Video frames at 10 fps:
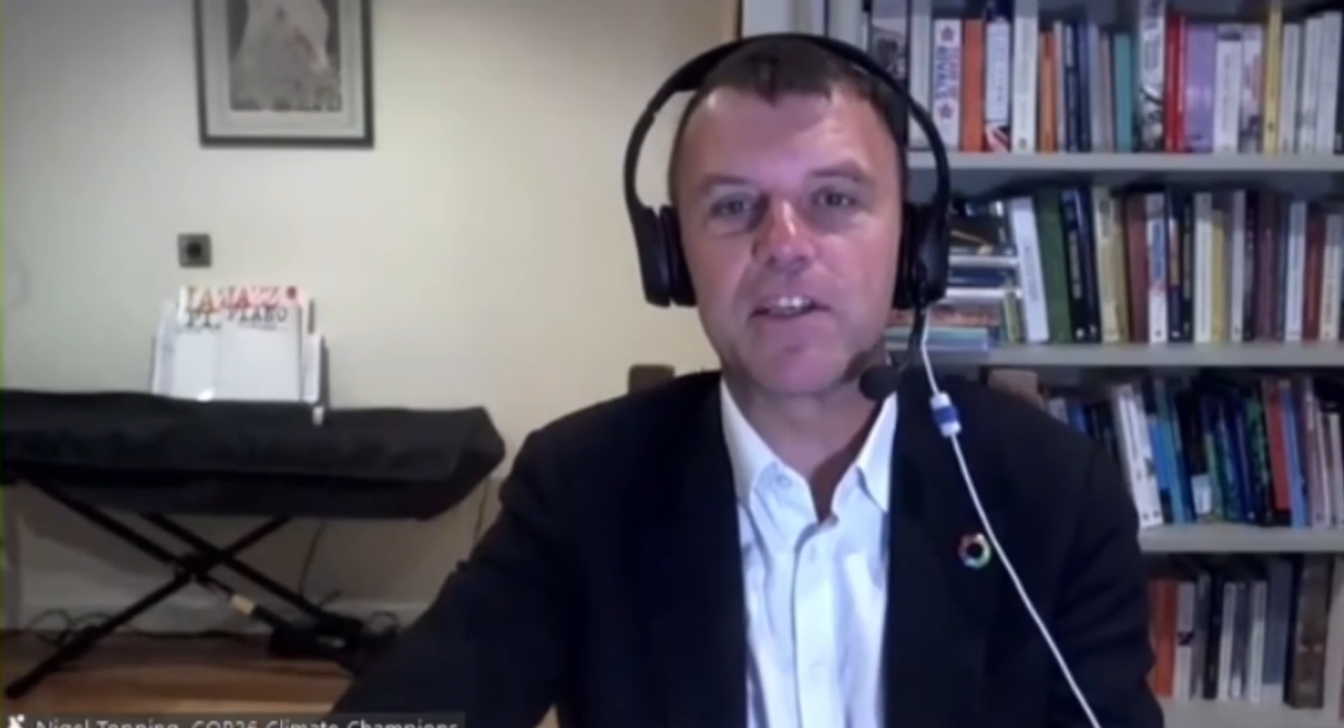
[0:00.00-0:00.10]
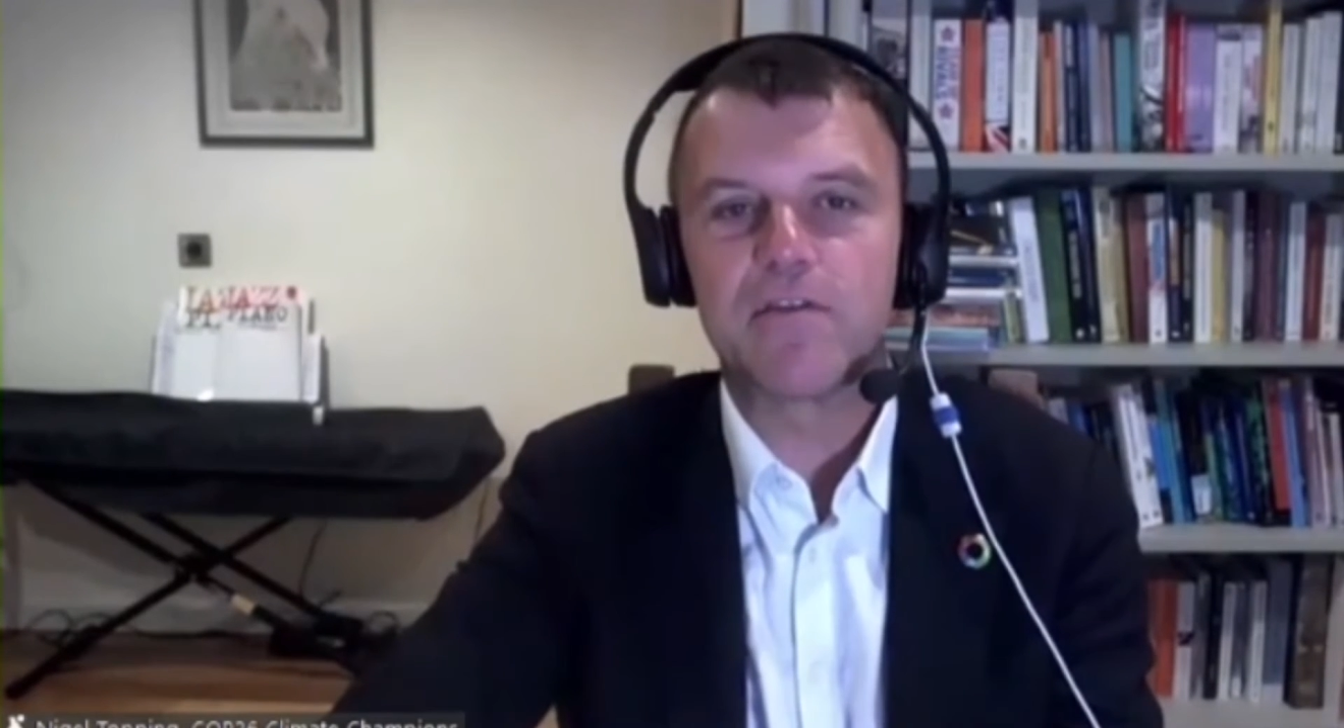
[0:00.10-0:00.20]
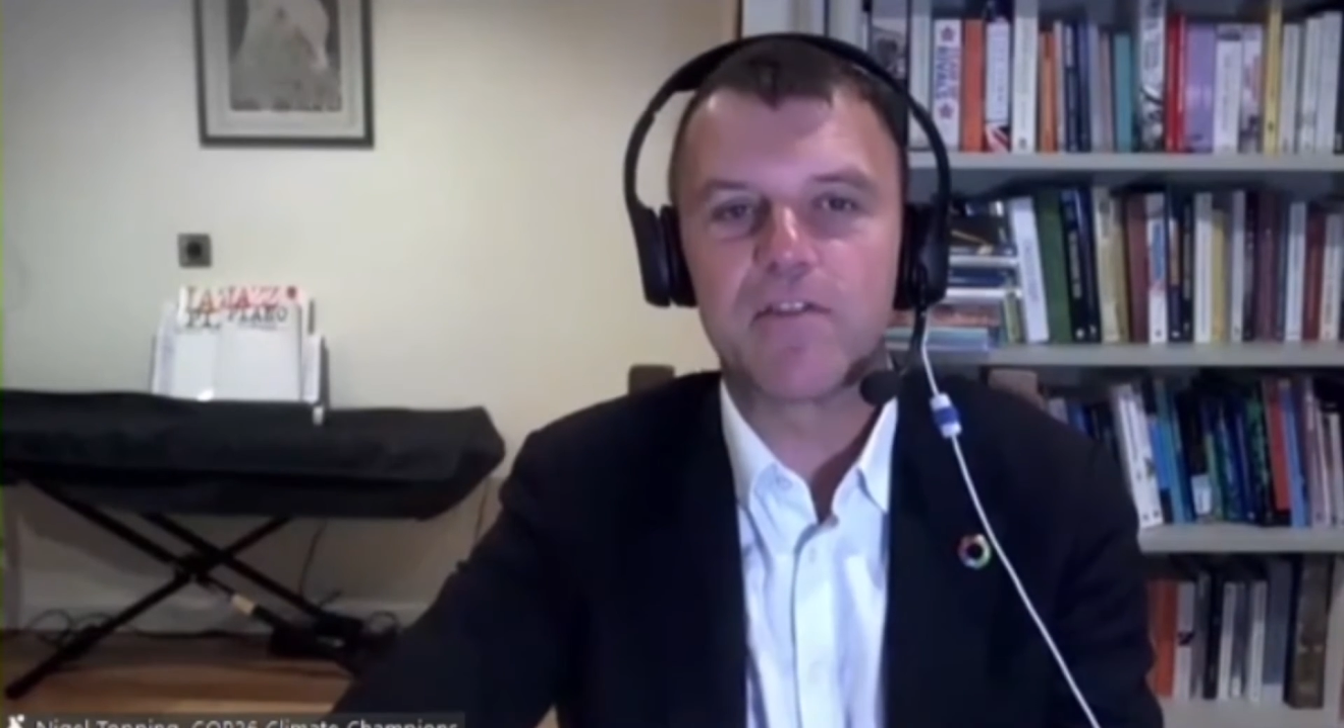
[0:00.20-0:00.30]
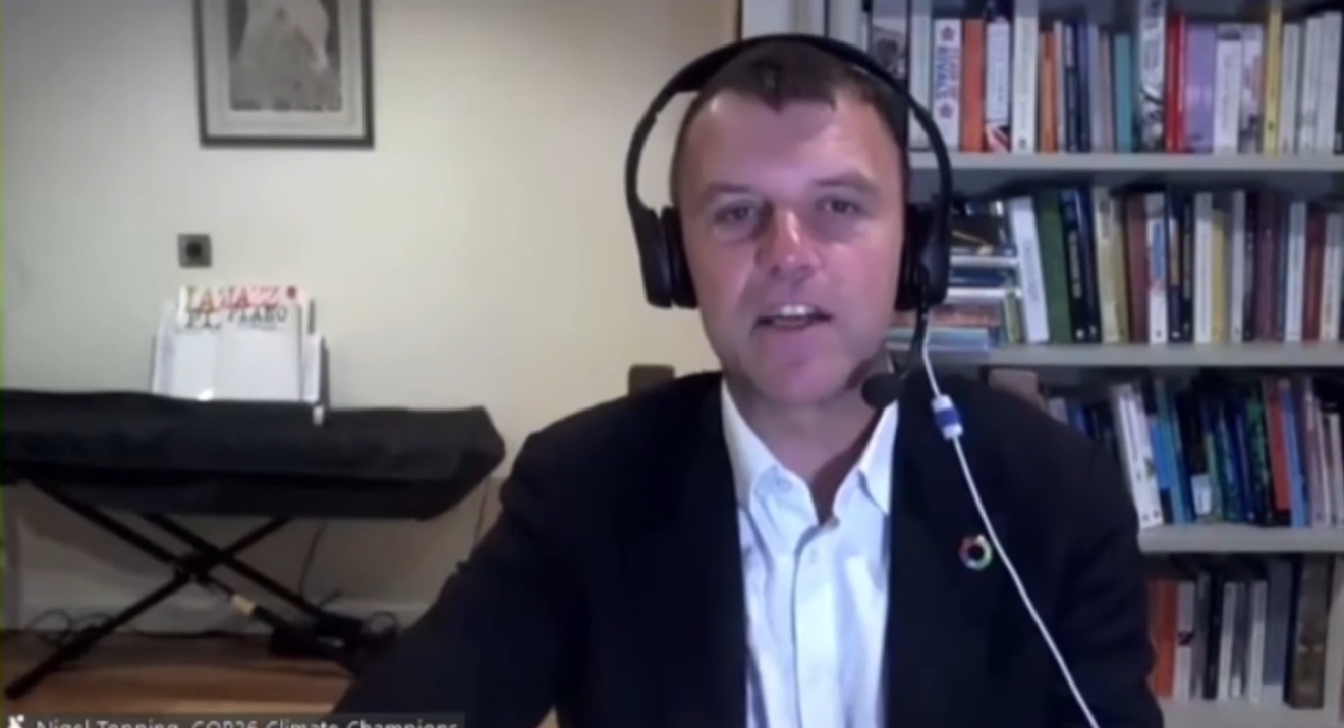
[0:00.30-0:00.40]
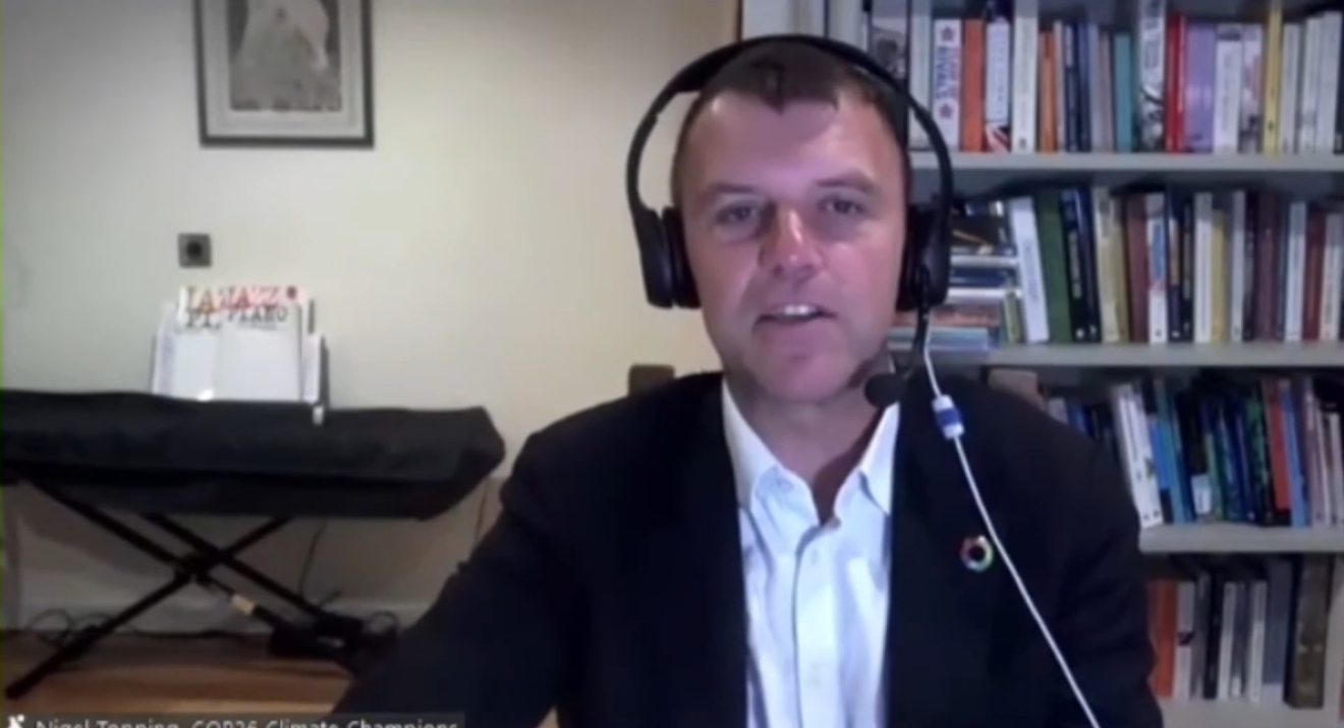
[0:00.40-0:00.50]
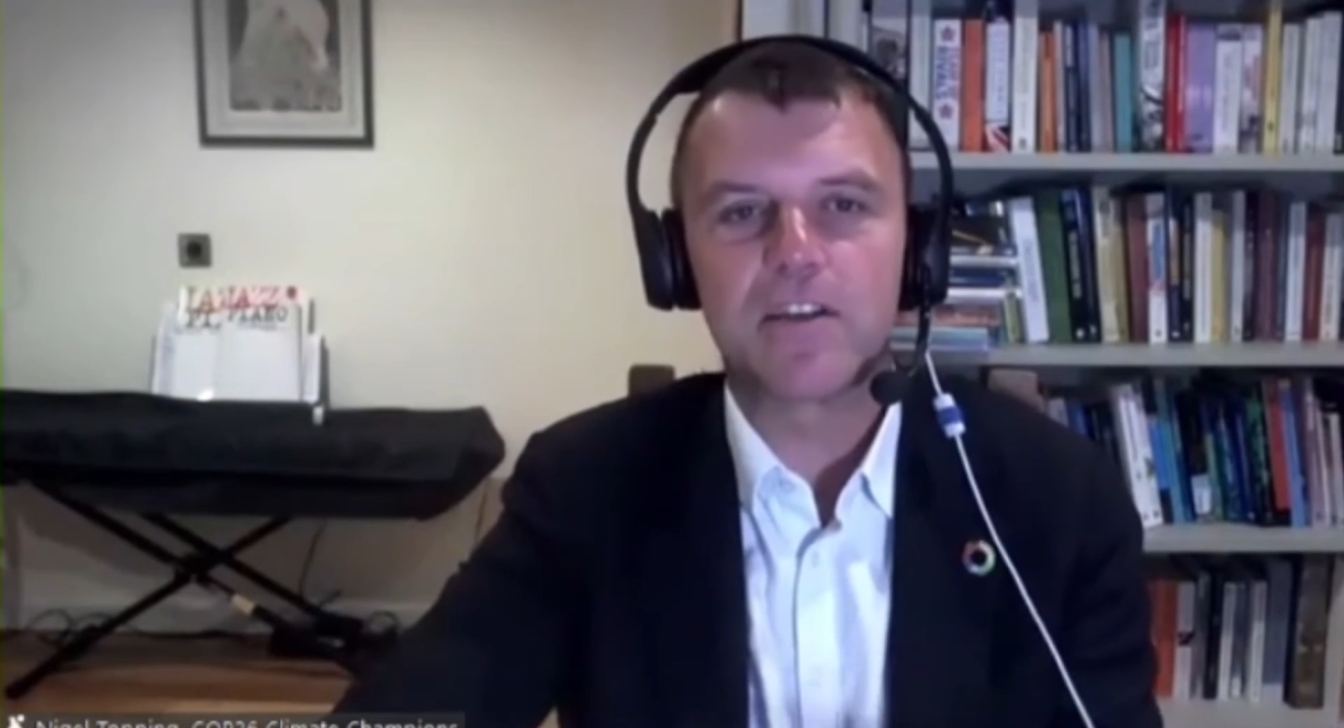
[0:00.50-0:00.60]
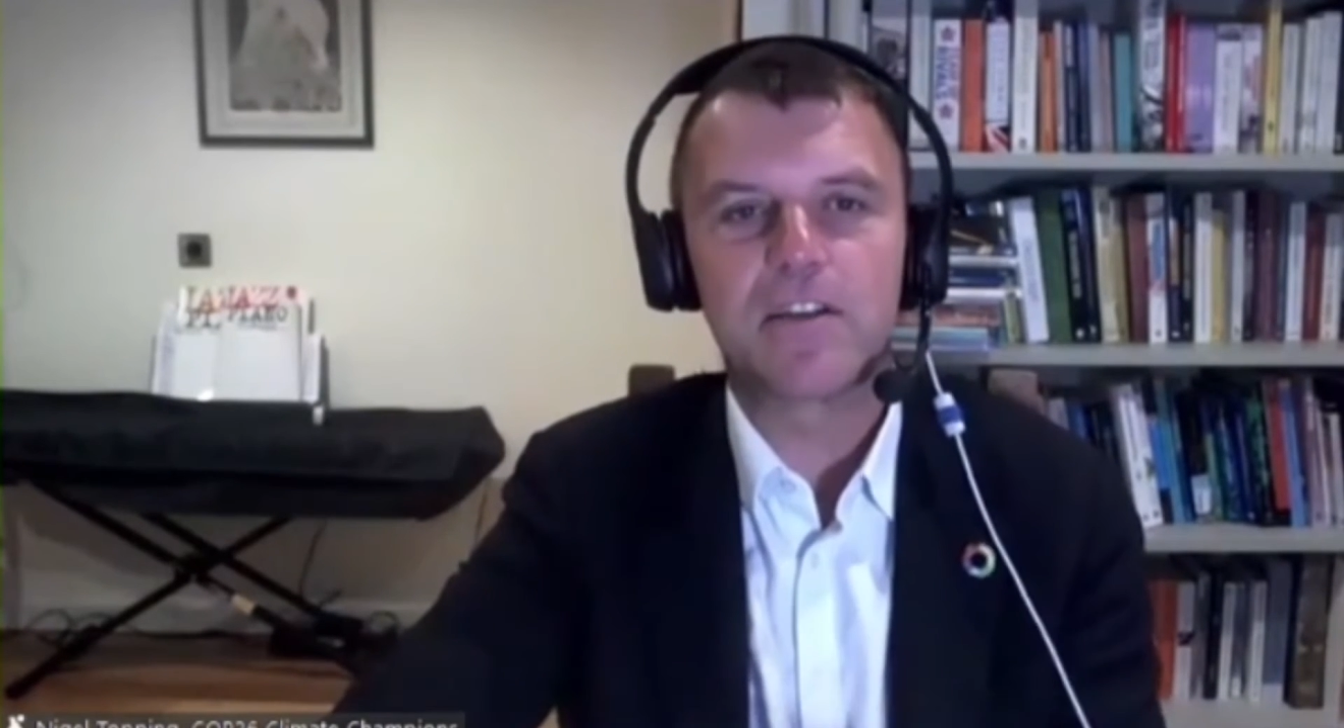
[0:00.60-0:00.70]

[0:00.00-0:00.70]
of nature,